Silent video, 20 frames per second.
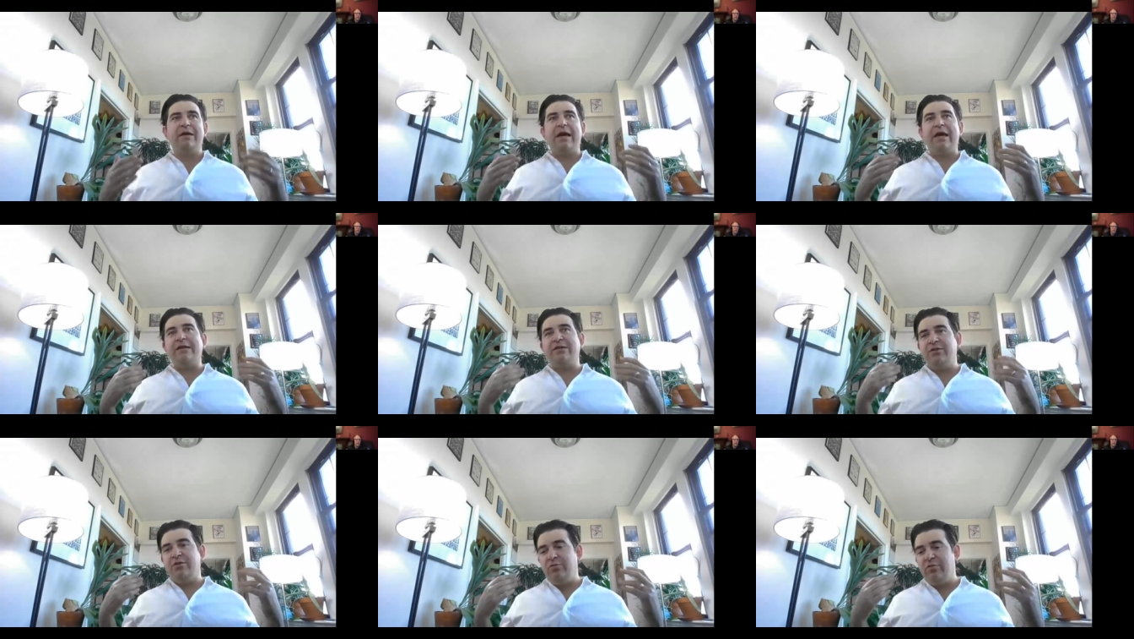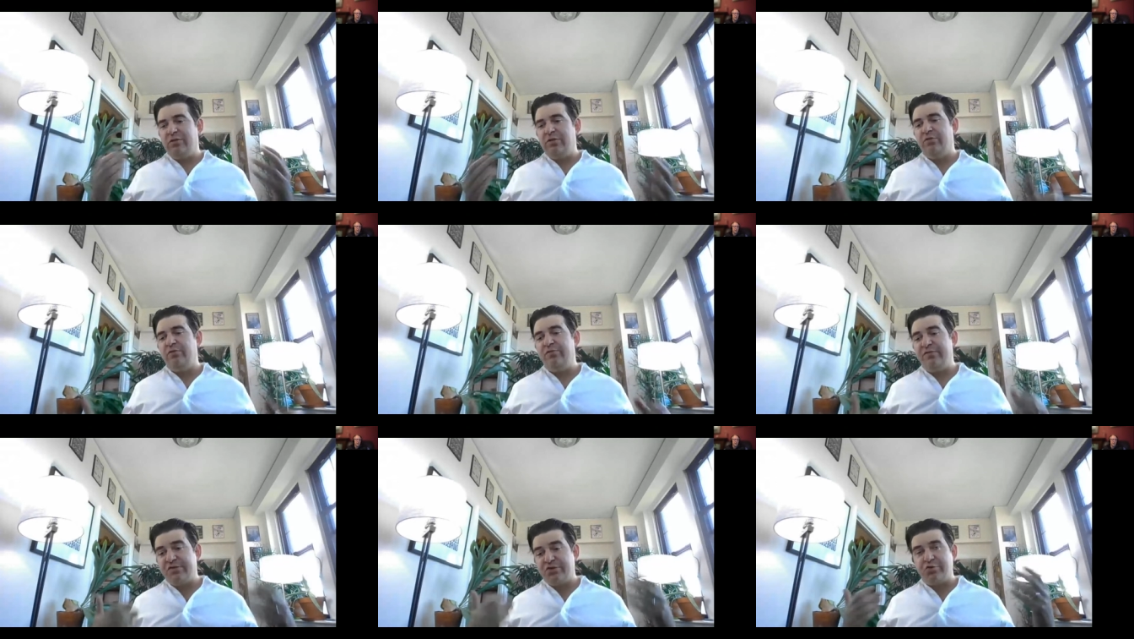and you
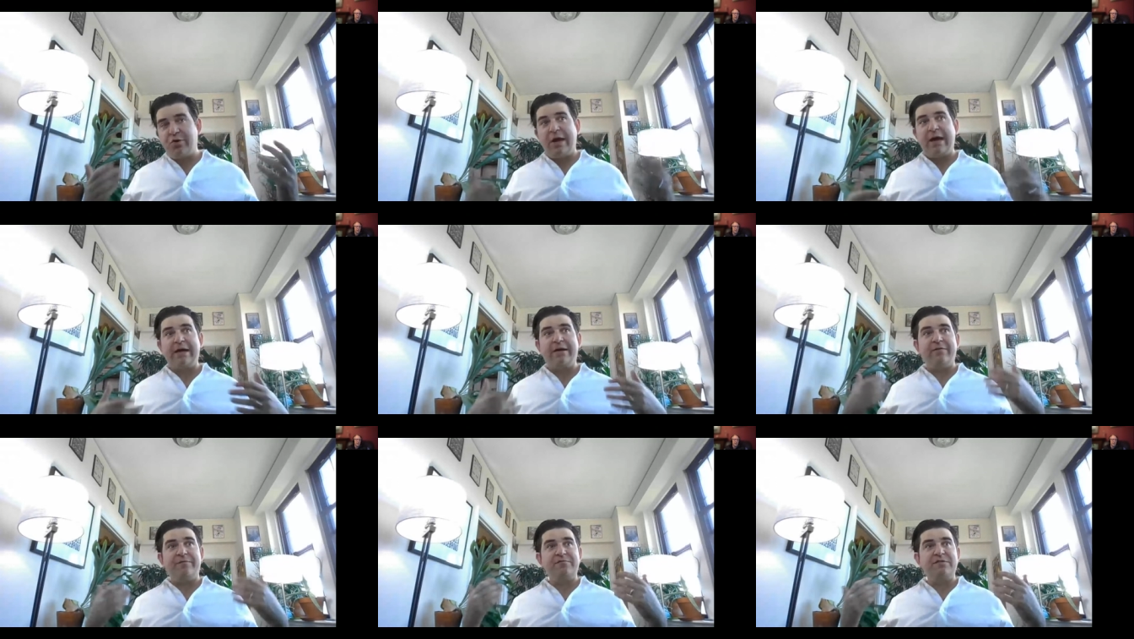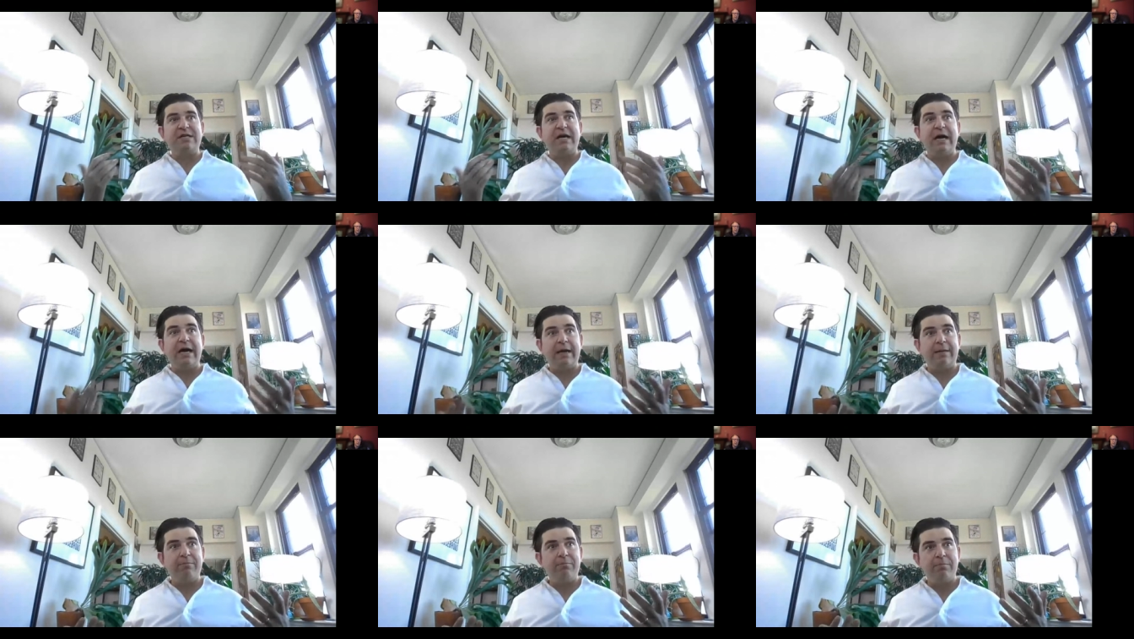lose track of
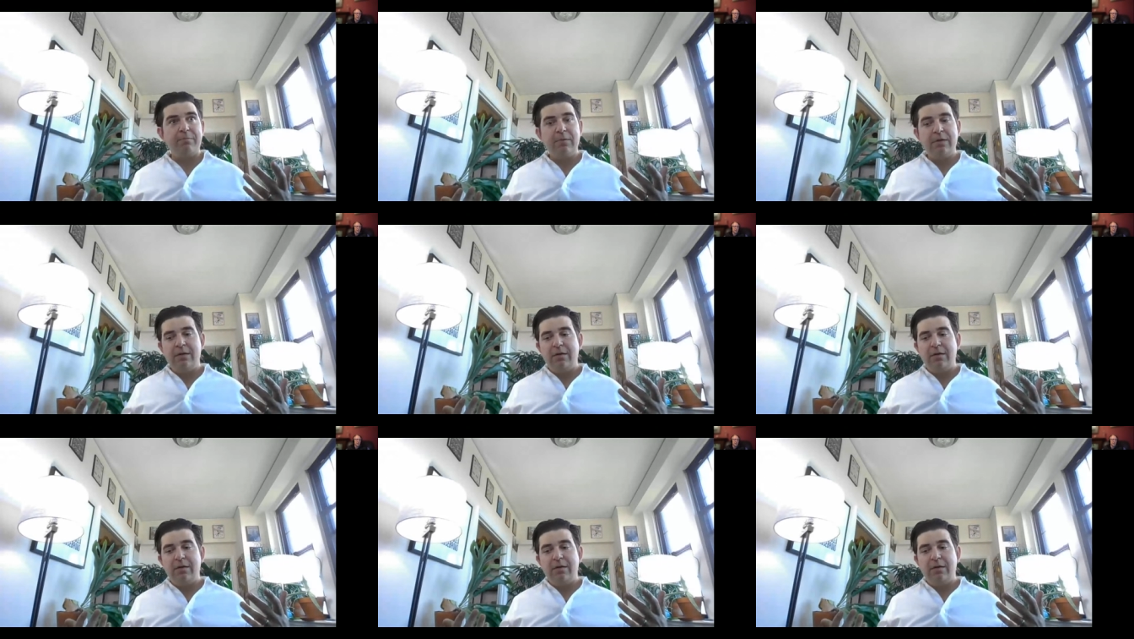time.